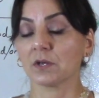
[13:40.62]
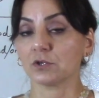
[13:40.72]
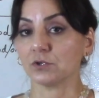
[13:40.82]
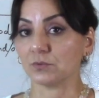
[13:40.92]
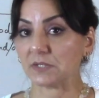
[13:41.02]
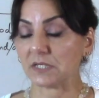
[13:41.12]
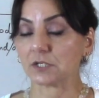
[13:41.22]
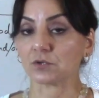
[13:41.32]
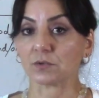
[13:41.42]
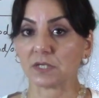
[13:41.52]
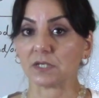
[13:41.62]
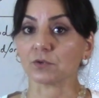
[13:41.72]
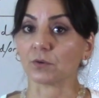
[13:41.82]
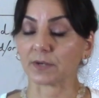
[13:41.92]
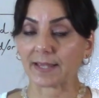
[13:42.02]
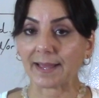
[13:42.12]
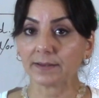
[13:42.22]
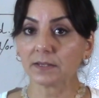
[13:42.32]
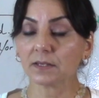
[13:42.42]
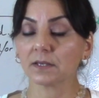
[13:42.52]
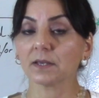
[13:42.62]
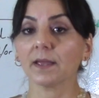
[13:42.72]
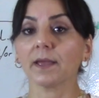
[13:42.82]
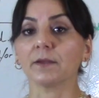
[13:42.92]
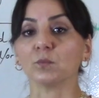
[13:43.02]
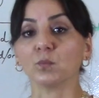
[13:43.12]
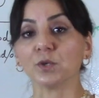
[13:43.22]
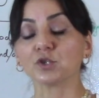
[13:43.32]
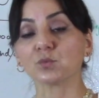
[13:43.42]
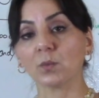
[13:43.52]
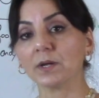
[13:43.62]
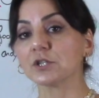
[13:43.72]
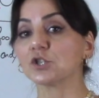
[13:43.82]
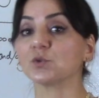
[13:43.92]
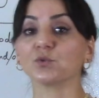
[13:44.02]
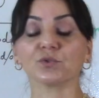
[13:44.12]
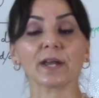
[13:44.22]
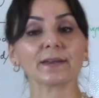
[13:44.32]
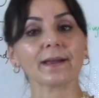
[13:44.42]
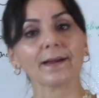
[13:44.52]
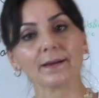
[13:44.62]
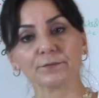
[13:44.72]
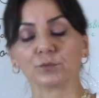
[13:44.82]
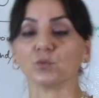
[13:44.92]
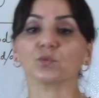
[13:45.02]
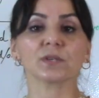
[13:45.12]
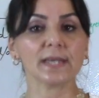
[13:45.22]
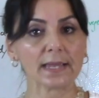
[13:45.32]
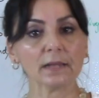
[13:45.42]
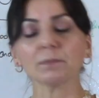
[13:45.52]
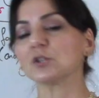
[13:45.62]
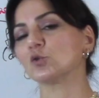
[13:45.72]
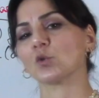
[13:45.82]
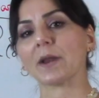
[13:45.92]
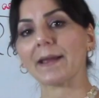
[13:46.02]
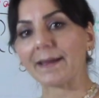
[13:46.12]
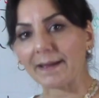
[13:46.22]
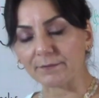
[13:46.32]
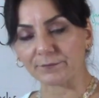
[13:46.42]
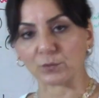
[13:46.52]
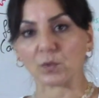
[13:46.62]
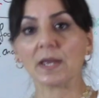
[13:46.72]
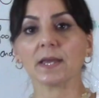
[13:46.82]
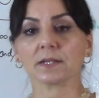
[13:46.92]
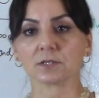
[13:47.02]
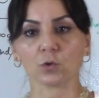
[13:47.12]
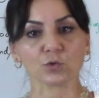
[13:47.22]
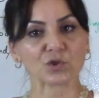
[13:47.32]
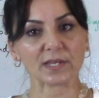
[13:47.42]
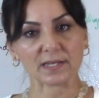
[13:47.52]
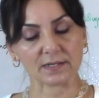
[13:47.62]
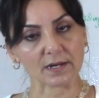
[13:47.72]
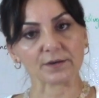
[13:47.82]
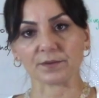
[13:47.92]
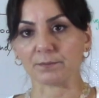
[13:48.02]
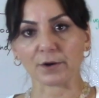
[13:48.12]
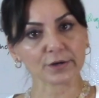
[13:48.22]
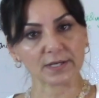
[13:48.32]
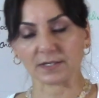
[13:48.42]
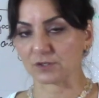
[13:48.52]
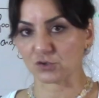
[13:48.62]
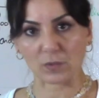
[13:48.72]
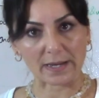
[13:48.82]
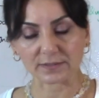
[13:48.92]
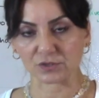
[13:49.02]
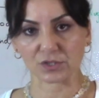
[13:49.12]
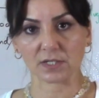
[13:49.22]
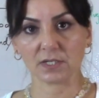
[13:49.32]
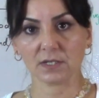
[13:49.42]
you need to eat organic and which ones you do not have to. You can, but you don't have to. It's also like another marketing strategy.